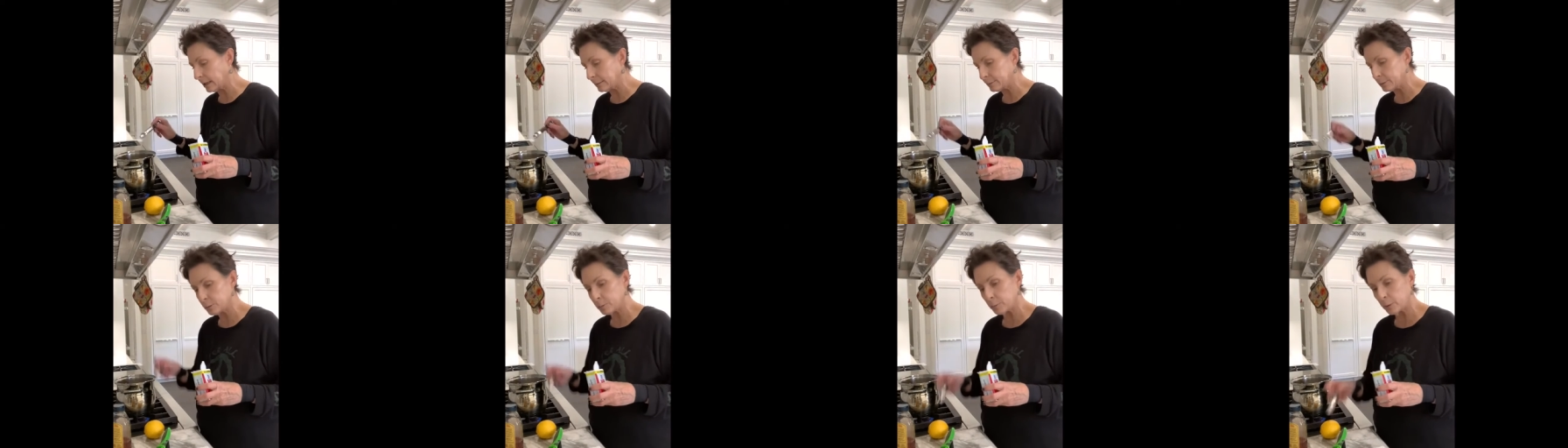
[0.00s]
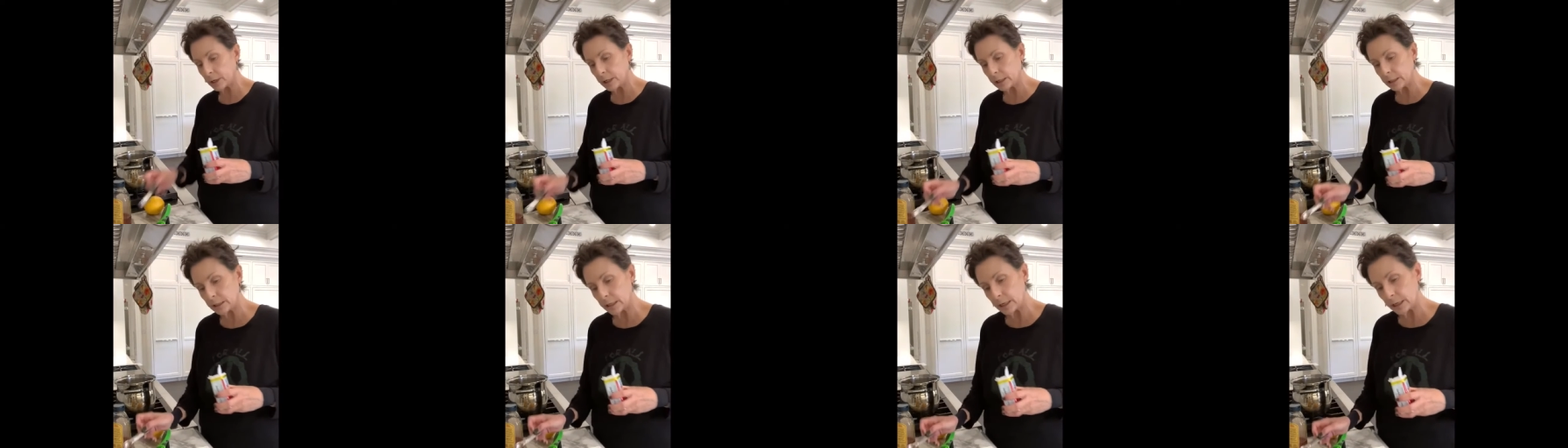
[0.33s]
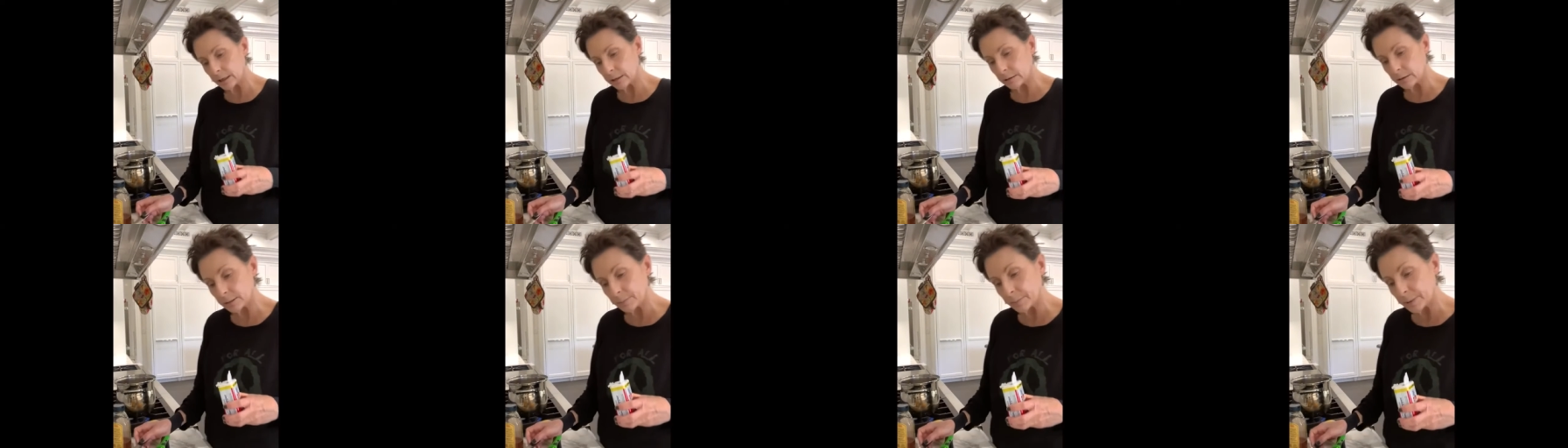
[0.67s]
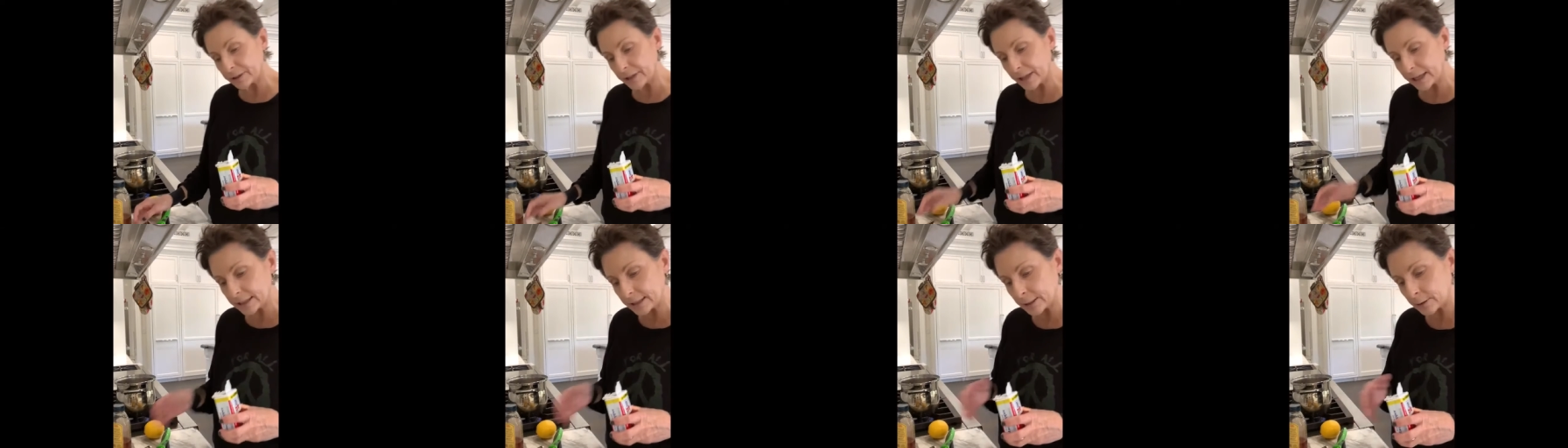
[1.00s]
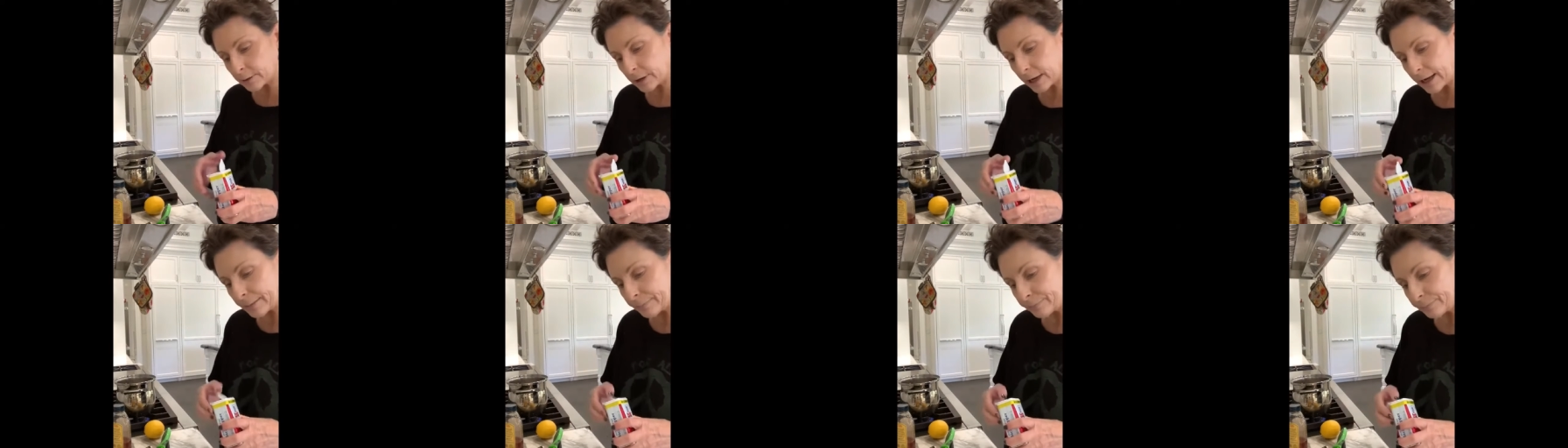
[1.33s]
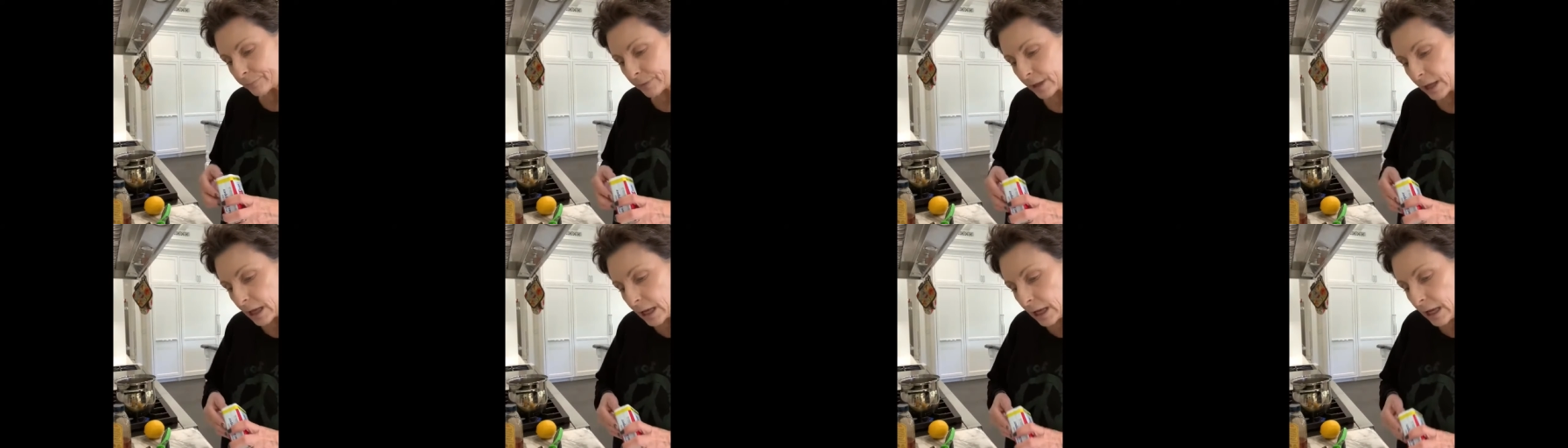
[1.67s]
I'm spreading tales, but that's okay.
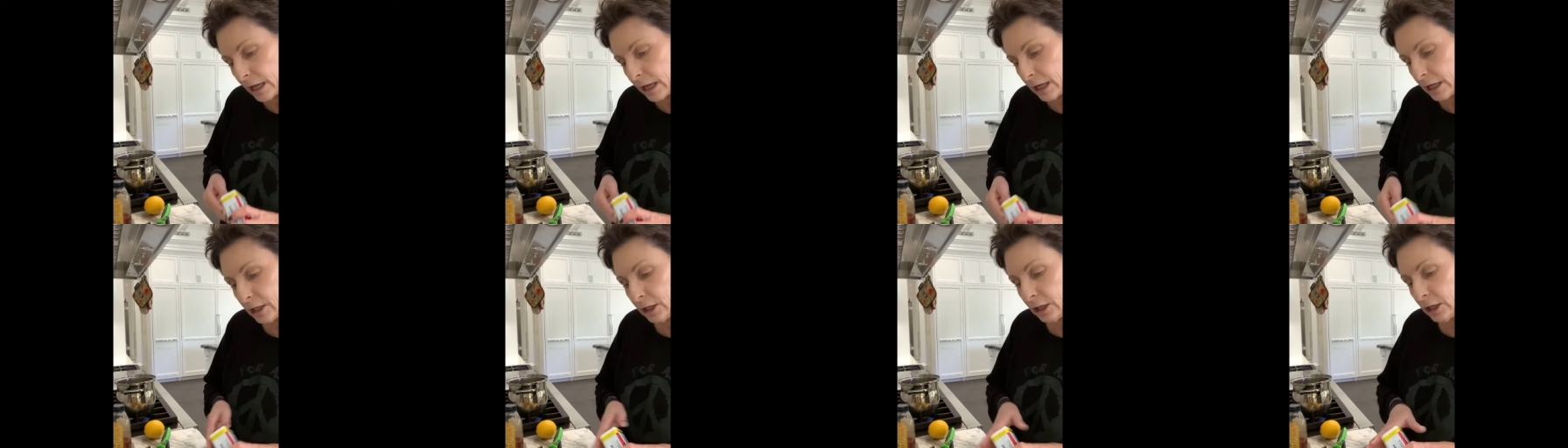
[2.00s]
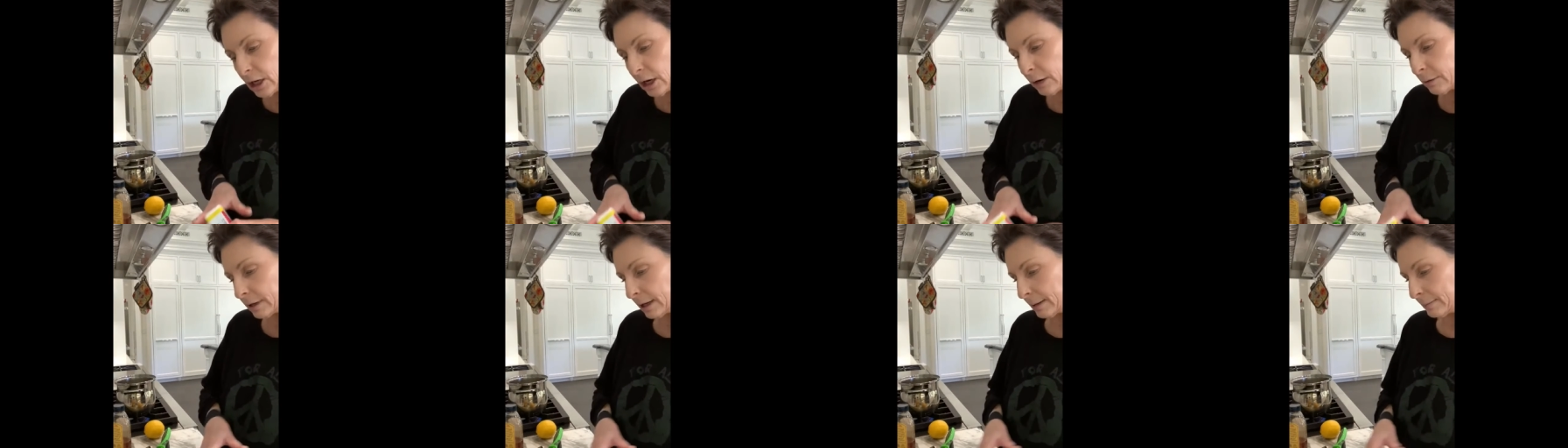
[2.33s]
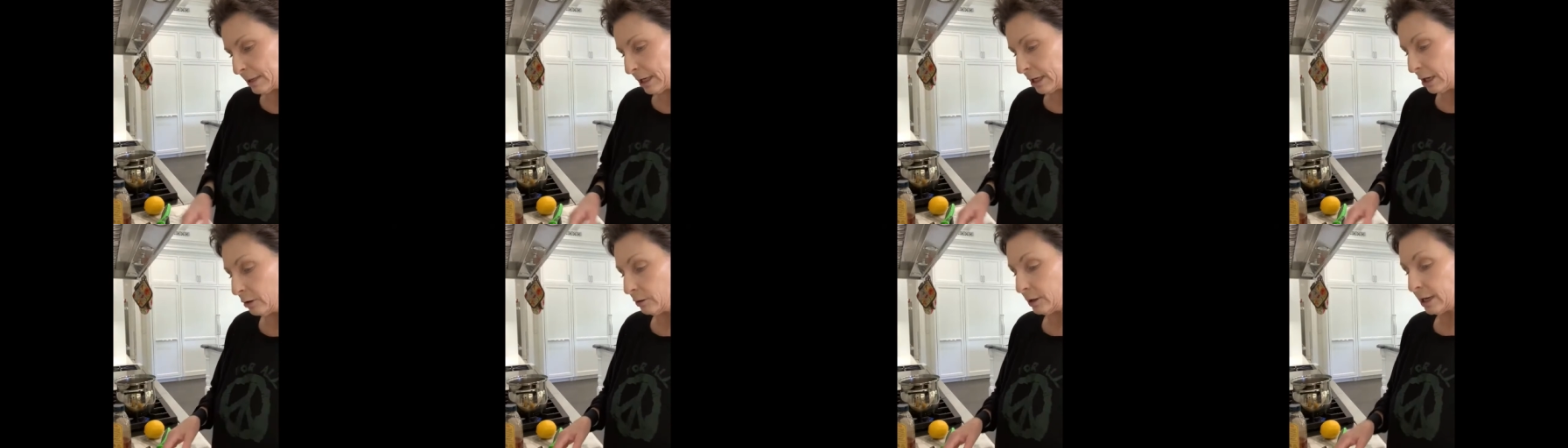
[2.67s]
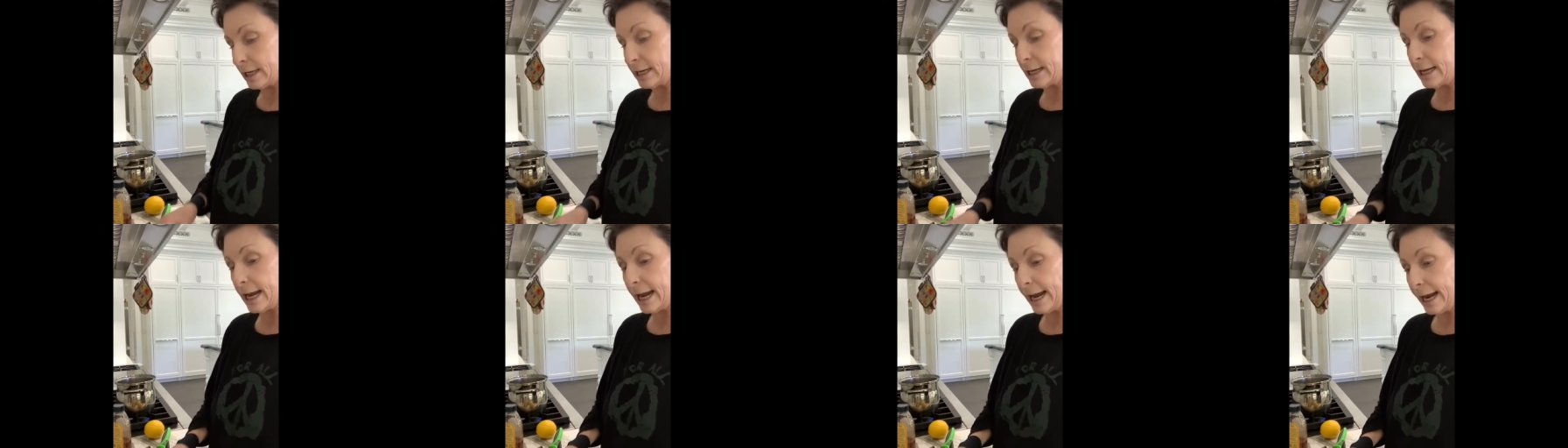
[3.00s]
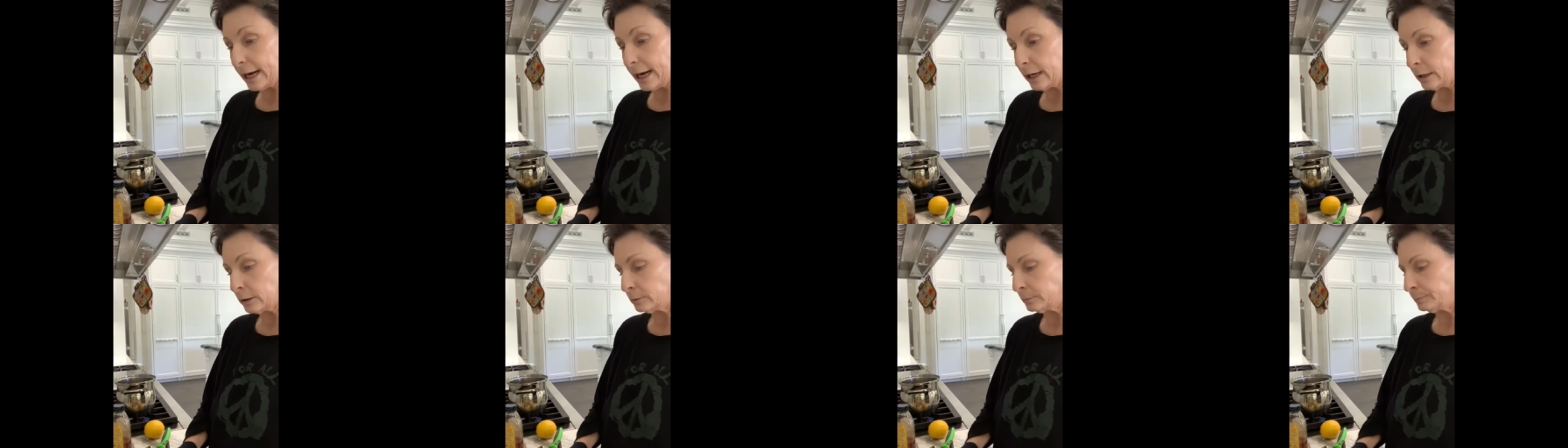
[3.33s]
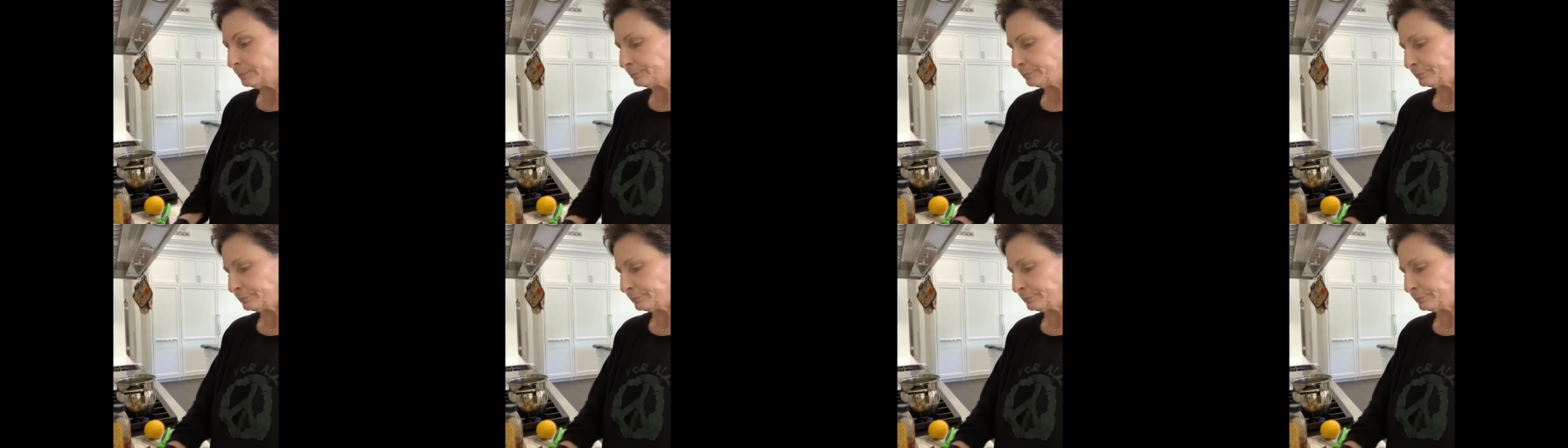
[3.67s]
You know what I mean. Okay, now